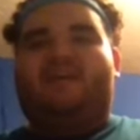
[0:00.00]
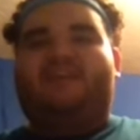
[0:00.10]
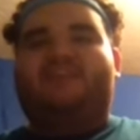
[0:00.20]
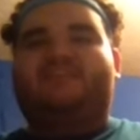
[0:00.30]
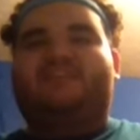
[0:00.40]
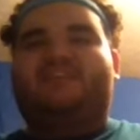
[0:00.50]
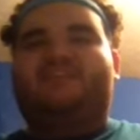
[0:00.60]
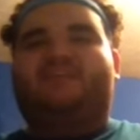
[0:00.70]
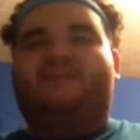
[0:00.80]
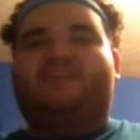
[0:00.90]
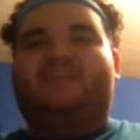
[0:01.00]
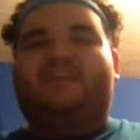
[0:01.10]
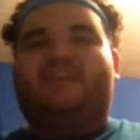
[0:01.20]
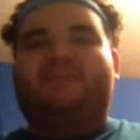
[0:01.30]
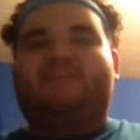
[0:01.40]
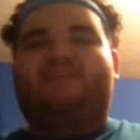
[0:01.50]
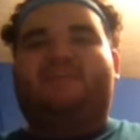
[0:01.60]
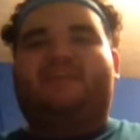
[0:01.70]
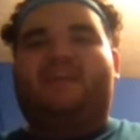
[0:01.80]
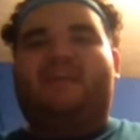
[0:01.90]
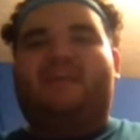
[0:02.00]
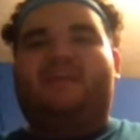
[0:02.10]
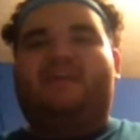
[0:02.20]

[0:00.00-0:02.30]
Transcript: I just think George Niang's and McKay